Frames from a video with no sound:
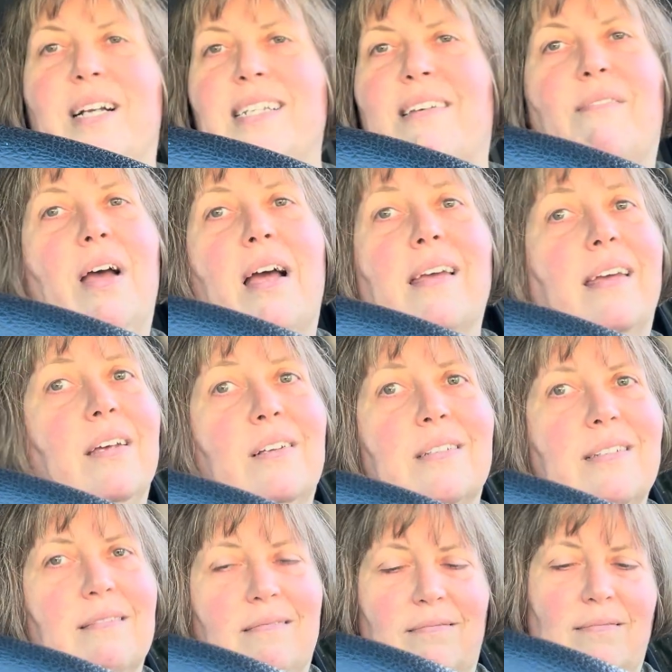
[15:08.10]
I've got
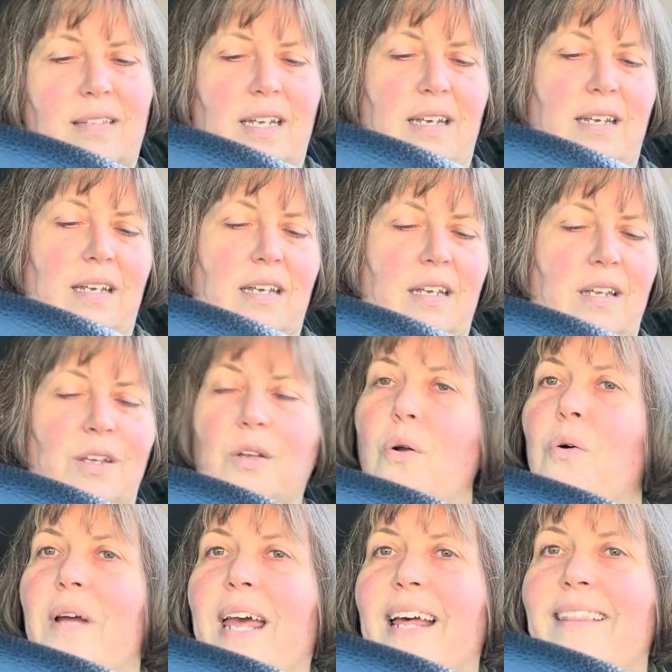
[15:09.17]
guilt. Good
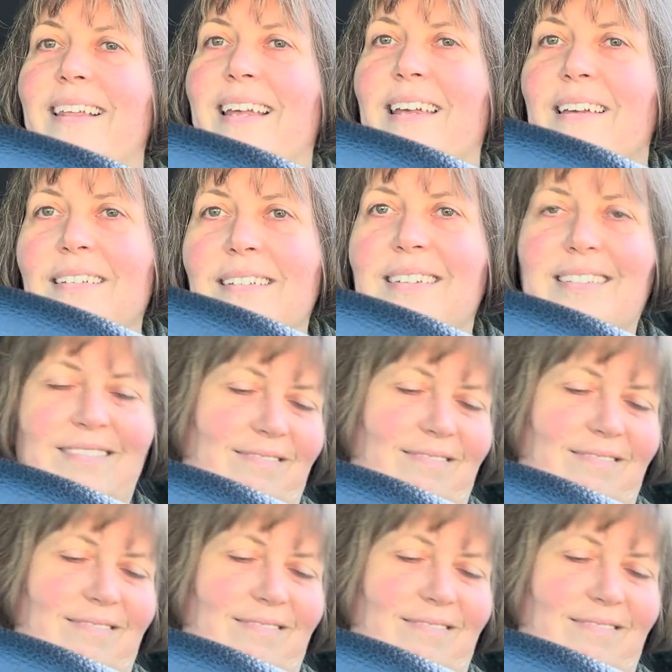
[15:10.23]
old Catholic guilt.